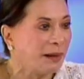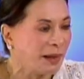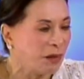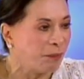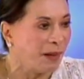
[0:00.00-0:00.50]

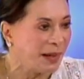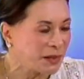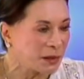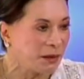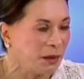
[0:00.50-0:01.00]
like if
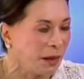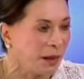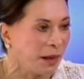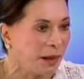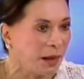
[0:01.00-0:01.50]
Malaysia is an
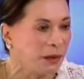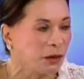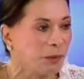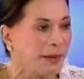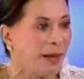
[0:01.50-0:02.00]
a, a
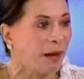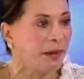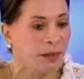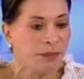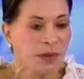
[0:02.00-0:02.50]
intermediary,